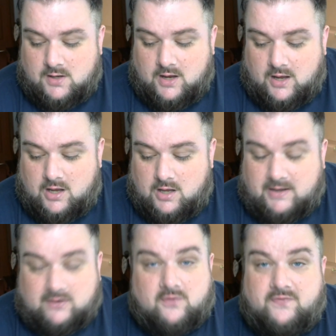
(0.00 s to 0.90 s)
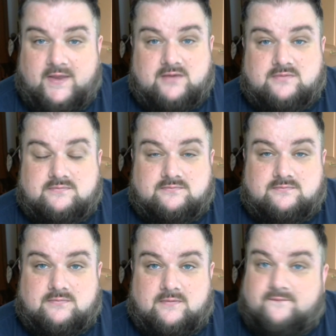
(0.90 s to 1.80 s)
And I think
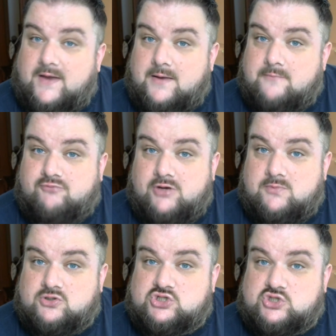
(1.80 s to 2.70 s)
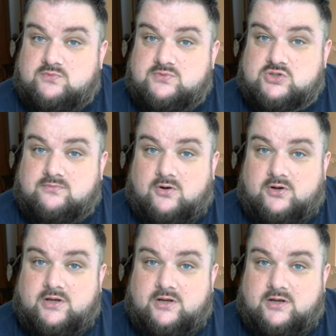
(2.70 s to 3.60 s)
that pretty much sums up
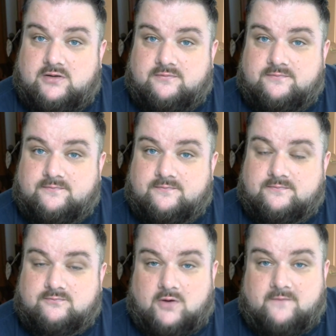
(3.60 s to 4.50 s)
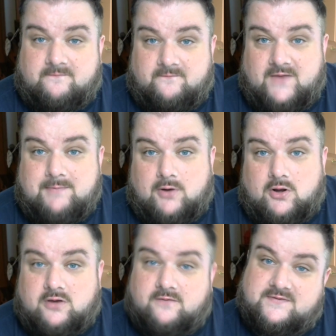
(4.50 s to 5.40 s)
my my
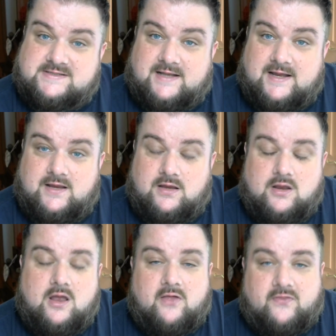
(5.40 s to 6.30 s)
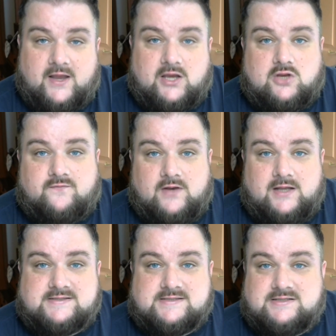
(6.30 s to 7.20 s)
vlog for today. Thank you for
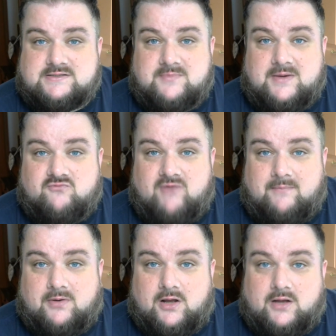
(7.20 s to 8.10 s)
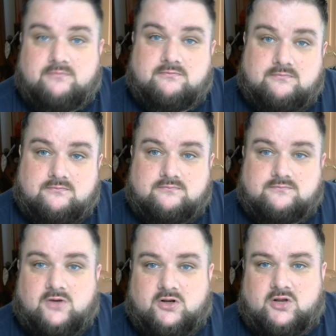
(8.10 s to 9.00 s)
listening to me ramble on.
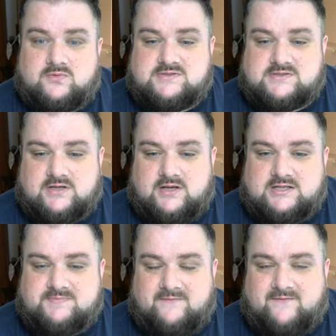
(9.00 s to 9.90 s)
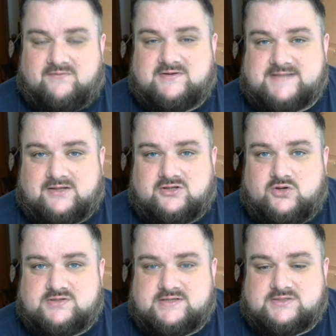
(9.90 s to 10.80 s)
I know it's been very sad
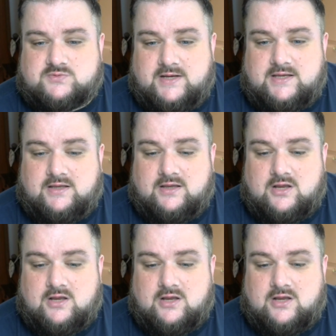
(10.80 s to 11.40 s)
news this week